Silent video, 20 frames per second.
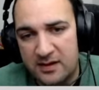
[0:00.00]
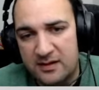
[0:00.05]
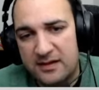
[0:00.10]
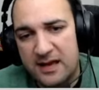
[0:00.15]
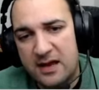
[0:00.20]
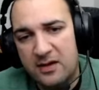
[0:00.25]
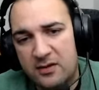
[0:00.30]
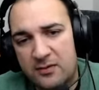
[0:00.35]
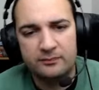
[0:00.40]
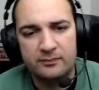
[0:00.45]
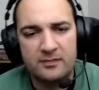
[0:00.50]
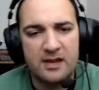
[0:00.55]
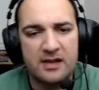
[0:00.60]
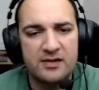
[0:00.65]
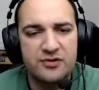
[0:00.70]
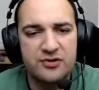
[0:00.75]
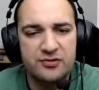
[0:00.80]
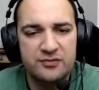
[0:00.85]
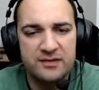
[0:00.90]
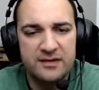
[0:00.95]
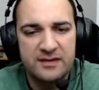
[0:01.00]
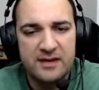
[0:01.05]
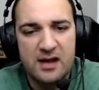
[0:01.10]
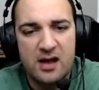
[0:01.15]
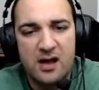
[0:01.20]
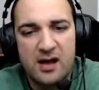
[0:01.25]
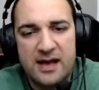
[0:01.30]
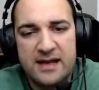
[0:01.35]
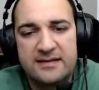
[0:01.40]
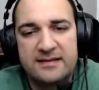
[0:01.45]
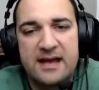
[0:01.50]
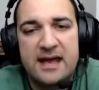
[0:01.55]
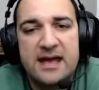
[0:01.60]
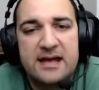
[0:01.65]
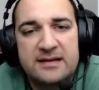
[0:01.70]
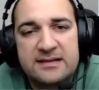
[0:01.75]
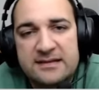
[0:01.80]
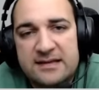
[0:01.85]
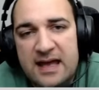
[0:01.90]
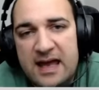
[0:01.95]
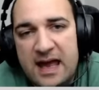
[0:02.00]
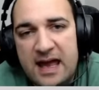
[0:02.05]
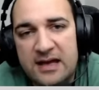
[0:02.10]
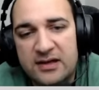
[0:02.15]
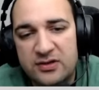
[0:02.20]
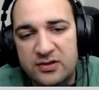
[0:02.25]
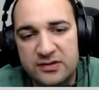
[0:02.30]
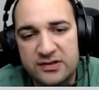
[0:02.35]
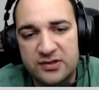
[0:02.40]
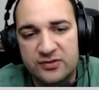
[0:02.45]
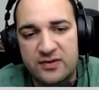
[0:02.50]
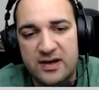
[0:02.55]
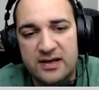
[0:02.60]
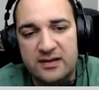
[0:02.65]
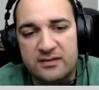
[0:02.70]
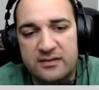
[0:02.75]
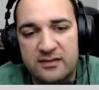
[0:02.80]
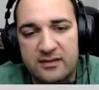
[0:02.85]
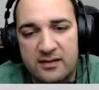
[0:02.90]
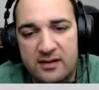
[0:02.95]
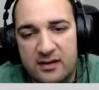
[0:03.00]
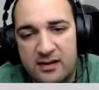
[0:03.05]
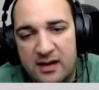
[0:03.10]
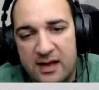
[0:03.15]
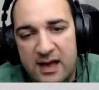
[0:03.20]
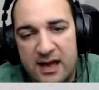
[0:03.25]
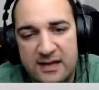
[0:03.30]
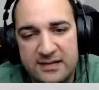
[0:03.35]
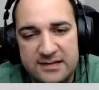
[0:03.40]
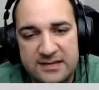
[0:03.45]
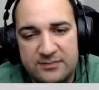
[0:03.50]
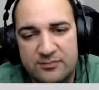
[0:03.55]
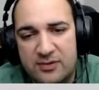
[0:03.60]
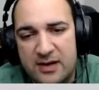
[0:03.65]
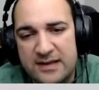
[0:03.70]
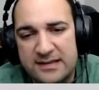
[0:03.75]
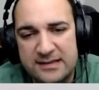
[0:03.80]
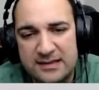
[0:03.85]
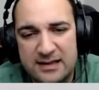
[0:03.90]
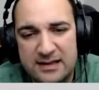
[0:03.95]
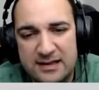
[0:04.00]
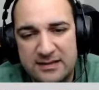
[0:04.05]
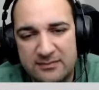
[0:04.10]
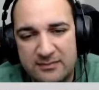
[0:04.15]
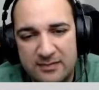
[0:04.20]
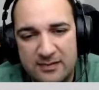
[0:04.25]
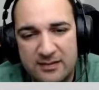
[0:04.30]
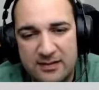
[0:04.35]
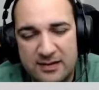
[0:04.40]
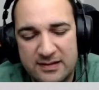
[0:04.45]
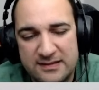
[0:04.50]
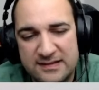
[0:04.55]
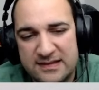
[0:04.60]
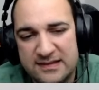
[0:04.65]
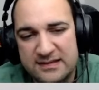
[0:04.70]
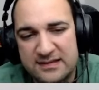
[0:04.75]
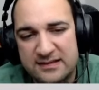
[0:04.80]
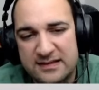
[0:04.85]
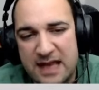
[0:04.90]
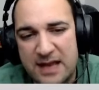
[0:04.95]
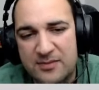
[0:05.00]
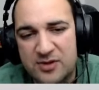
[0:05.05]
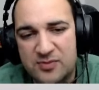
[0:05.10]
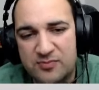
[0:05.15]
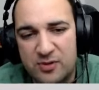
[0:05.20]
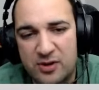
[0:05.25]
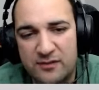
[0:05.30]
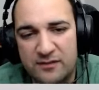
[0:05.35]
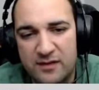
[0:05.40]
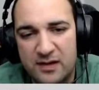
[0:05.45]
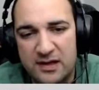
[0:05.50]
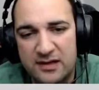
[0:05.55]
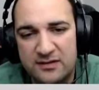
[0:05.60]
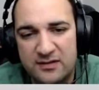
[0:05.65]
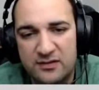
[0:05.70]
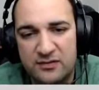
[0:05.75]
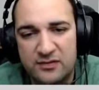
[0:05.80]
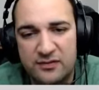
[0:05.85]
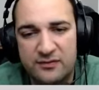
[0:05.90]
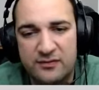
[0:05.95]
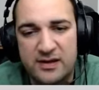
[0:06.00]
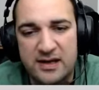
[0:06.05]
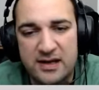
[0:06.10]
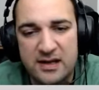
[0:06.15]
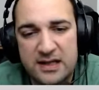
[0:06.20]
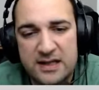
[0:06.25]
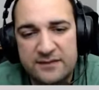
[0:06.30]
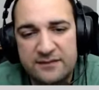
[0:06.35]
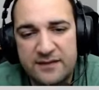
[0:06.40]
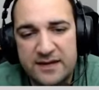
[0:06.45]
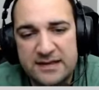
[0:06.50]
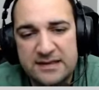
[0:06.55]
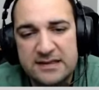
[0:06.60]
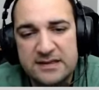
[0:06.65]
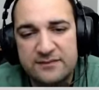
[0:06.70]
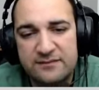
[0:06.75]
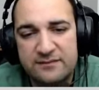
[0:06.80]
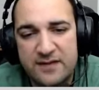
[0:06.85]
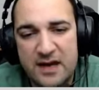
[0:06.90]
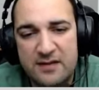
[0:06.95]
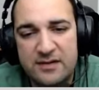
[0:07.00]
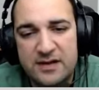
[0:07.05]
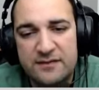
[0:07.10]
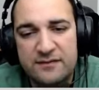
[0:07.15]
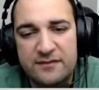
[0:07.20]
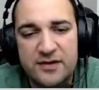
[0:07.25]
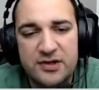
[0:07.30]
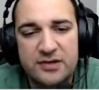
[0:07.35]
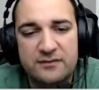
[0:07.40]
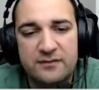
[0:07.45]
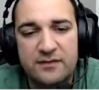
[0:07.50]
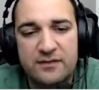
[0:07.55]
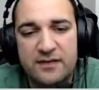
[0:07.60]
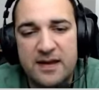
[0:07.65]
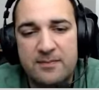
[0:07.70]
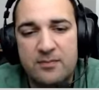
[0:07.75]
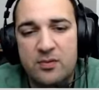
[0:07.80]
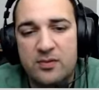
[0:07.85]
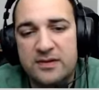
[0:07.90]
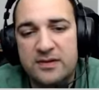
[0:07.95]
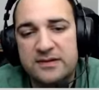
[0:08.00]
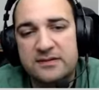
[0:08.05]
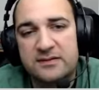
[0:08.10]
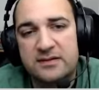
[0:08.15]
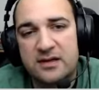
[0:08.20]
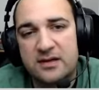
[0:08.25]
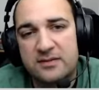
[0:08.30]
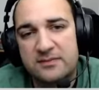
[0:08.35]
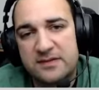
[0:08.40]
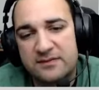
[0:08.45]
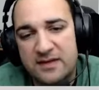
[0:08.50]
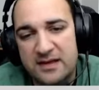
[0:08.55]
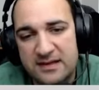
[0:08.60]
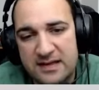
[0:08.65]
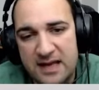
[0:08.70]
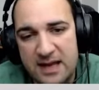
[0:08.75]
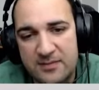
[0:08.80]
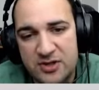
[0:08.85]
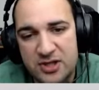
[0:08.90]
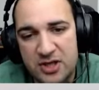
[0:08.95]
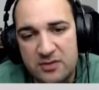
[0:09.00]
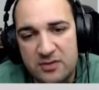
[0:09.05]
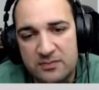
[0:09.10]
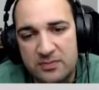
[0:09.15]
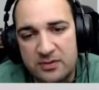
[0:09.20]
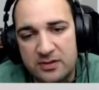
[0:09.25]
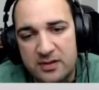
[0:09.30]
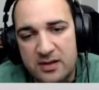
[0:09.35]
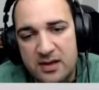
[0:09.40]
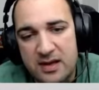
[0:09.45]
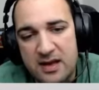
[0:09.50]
Now, due to their high attacks and good strength, and surprisingly consistent damage profile at 2-3, the faces are very efficient for their points in terms of their damage output.